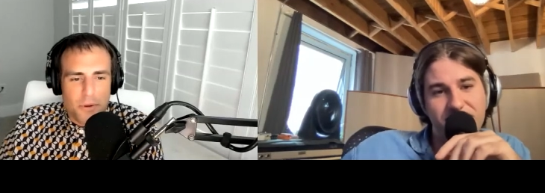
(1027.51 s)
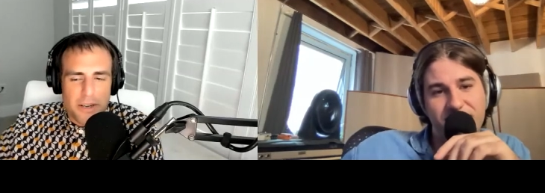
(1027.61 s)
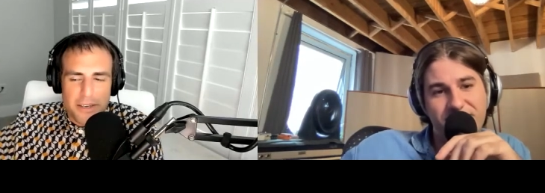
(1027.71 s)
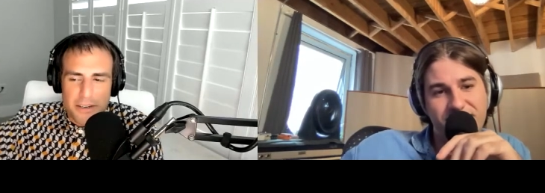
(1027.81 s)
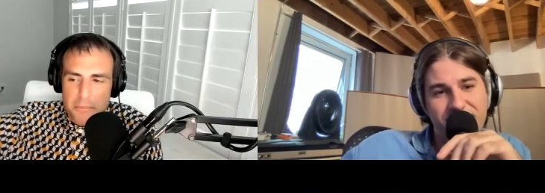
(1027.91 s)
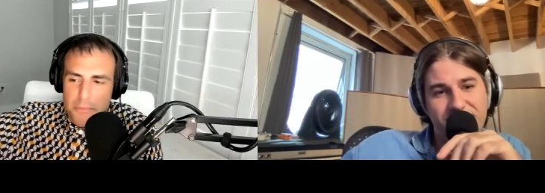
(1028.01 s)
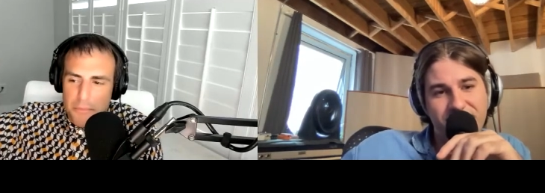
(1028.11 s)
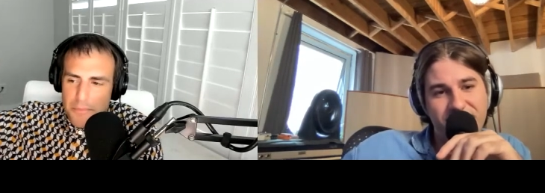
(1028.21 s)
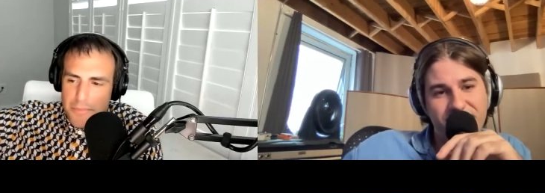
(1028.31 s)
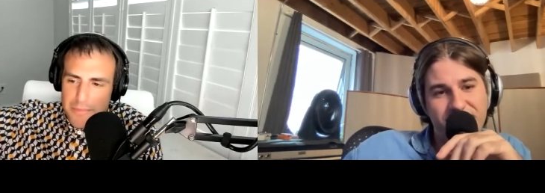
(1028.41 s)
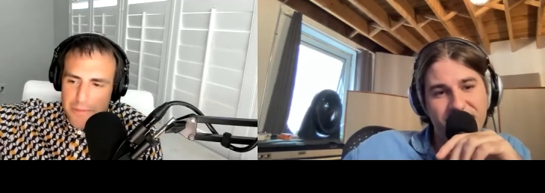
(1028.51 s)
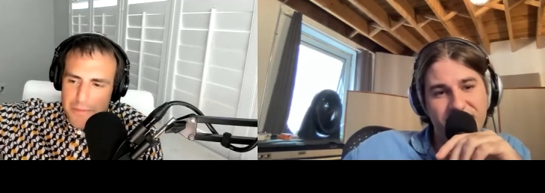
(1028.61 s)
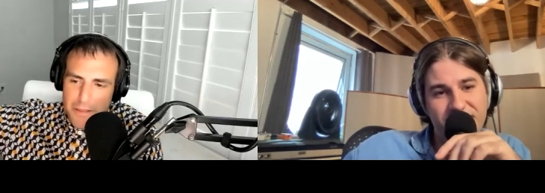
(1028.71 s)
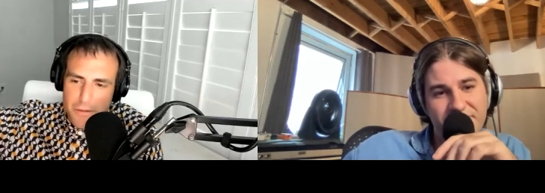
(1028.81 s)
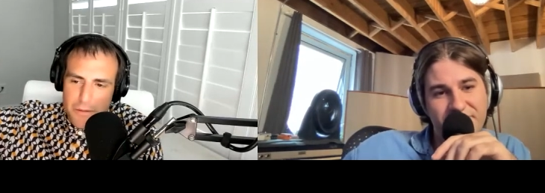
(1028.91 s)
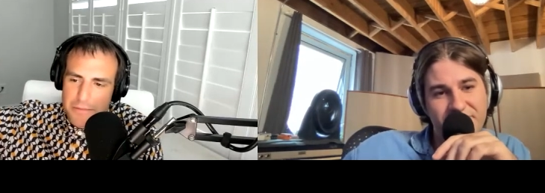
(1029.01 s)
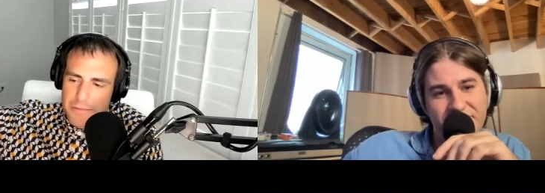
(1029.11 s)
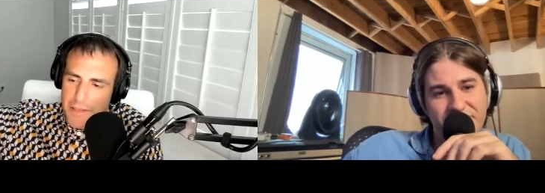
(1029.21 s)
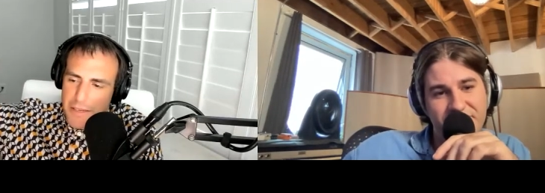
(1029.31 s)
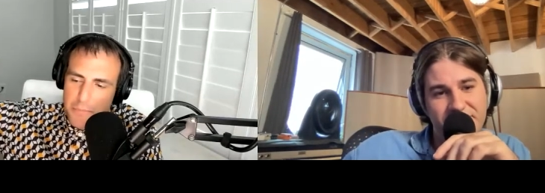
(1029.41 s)
Speaker 1: bring your little
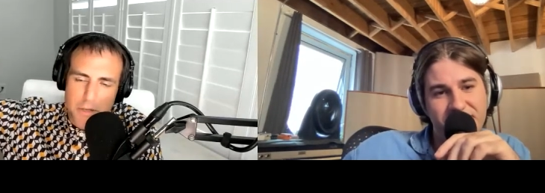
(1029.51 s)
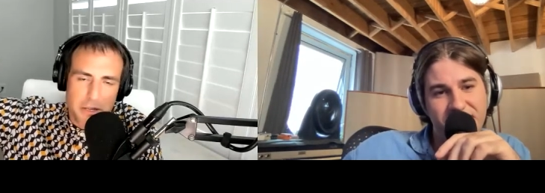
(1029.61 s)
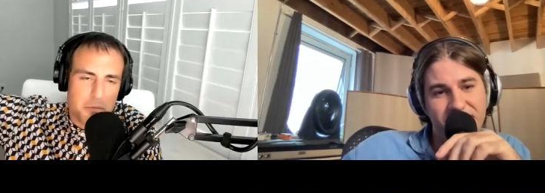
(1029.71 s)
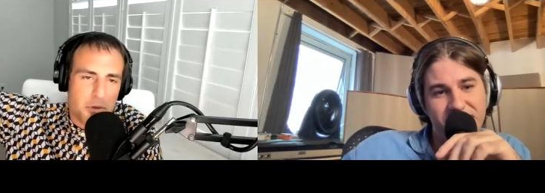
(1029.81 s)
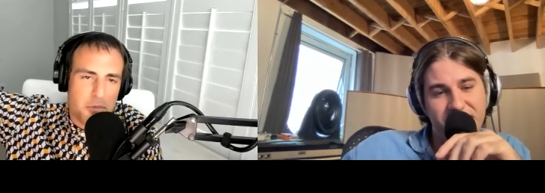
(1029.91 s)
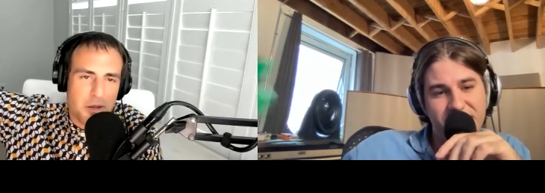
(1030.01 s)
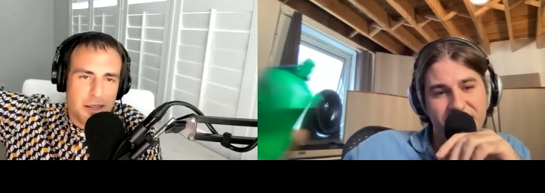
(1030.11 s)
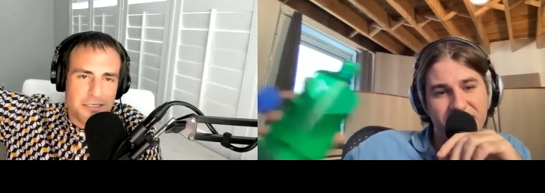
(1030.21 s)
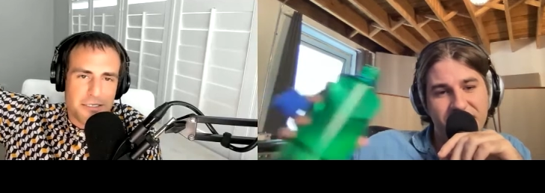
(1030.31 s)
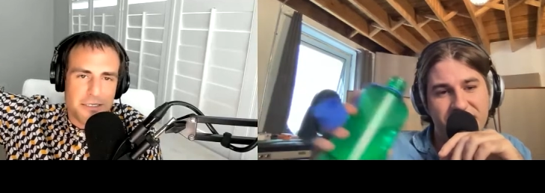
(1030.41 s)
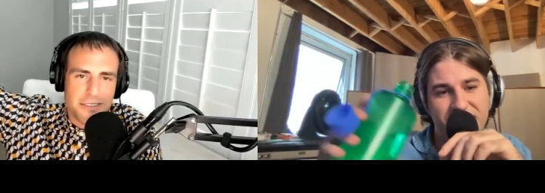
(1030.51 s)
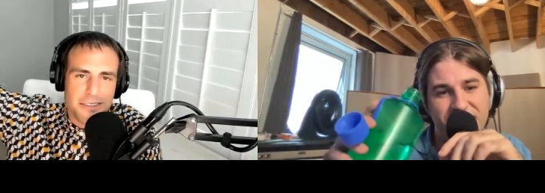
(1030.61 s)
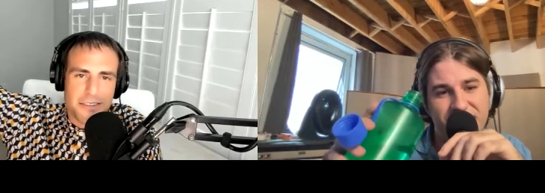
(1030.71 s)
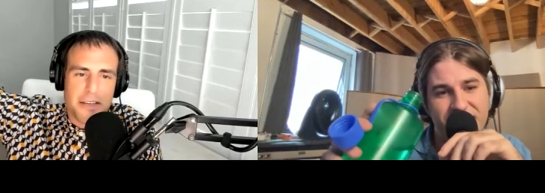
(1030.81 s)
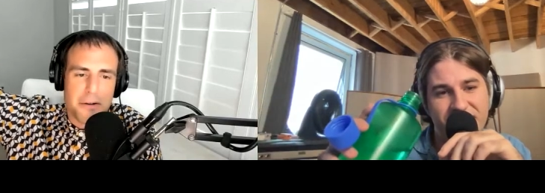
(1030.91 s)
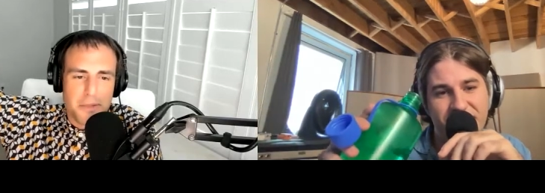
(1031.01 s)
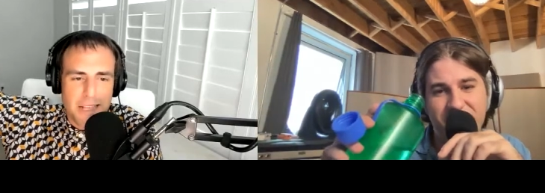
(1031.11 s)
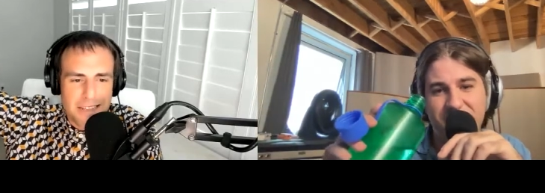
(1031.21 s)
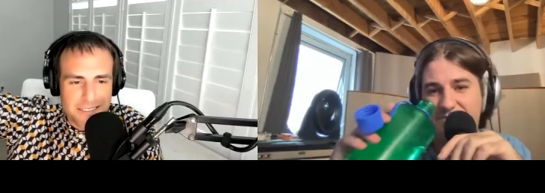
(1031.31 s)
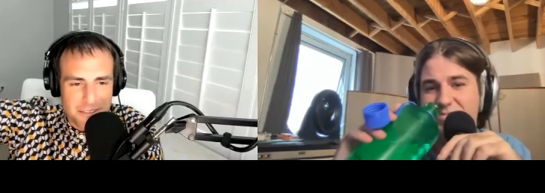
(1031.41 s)
you know bring your boombox or your ghetto
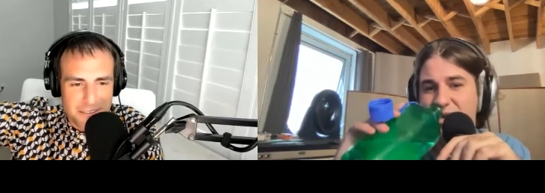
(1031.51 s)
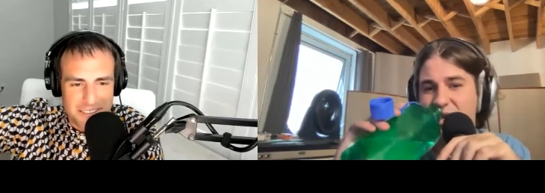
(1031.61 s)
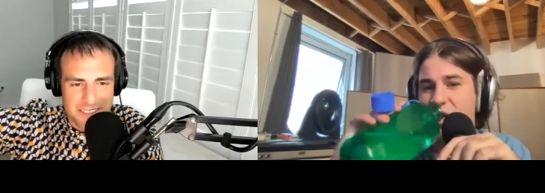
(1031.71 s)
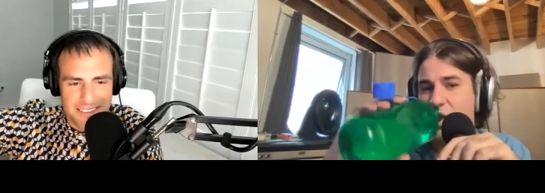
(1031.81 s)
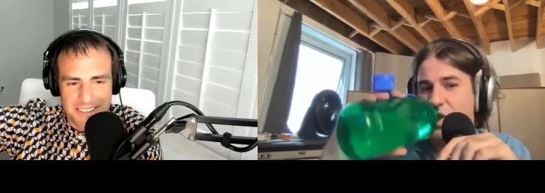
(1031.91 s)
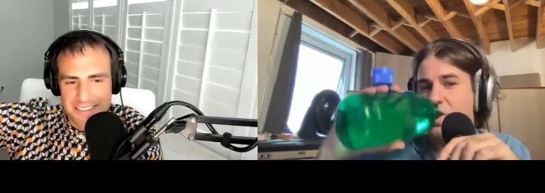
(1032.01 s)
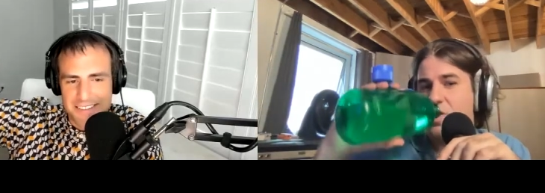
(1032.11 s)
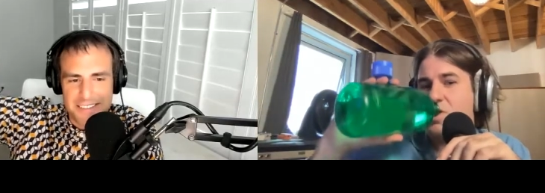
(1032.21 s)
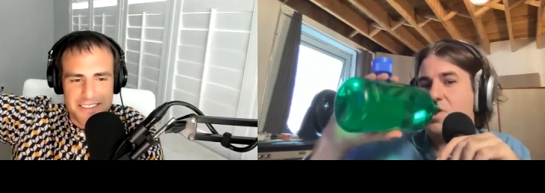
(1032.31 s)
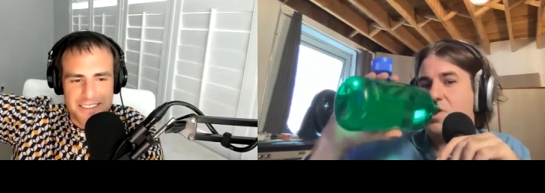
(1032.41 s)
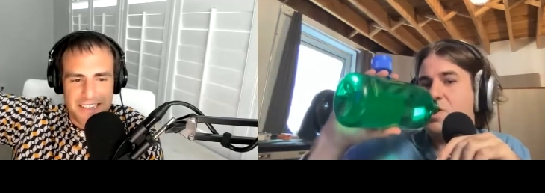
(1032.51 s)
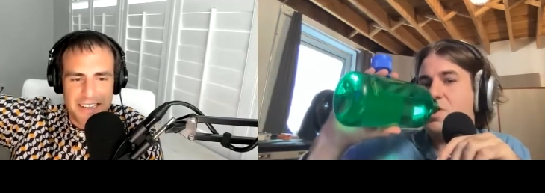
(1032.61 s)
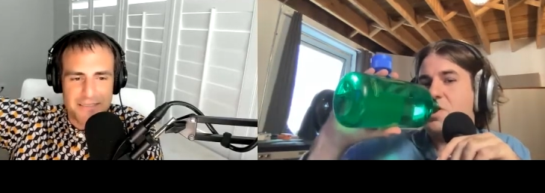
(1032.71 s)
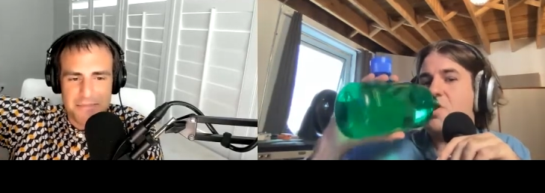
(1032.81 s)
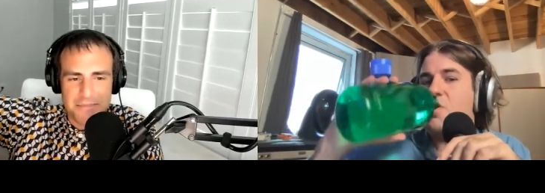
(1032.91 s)
blaster to the to the skate